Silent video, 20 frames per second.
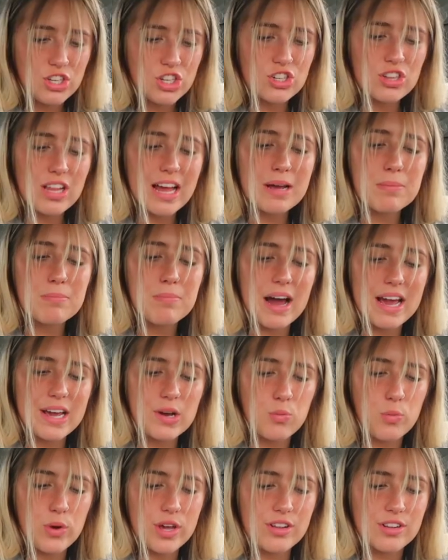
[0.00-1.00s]
You're like
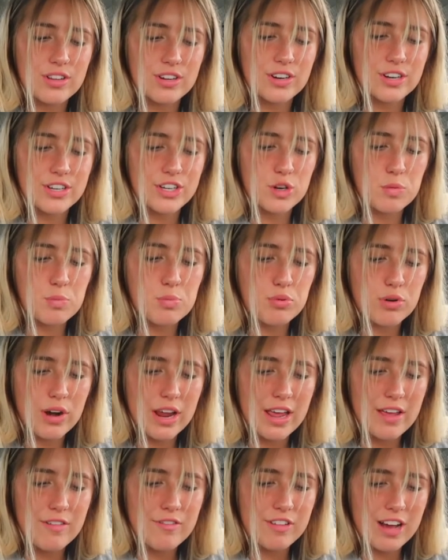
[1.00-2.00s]
Mike Wheeler. You're
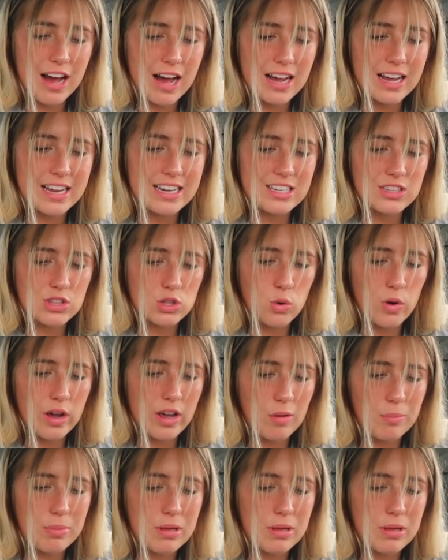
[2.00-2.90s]
brave, kind, and loyal.